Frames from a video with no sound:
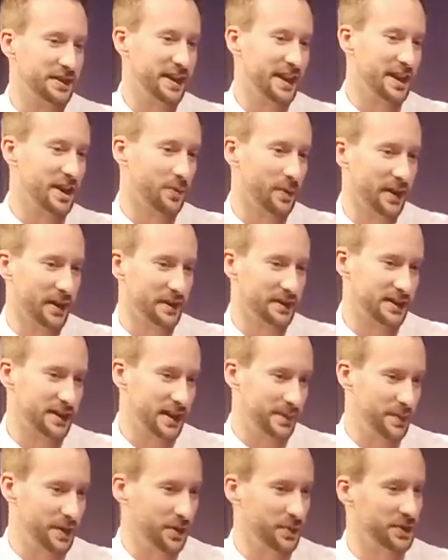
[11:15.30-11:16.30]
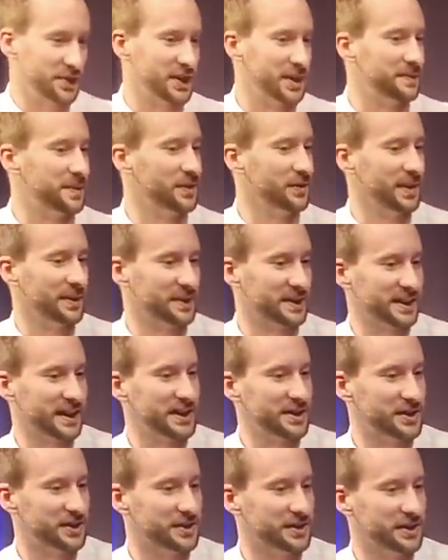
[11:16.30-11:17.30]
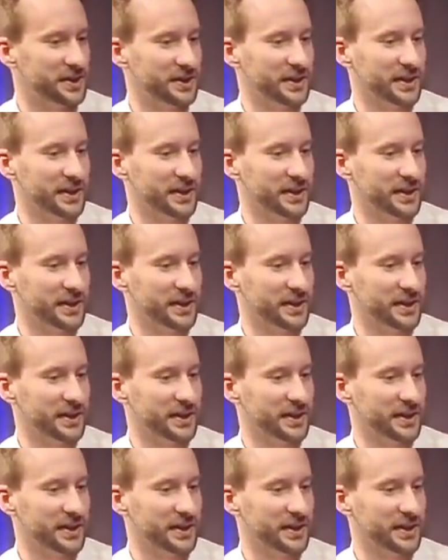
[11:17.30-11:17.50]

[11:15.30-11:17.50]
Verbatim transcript: you take away those CPU and GPU limitations,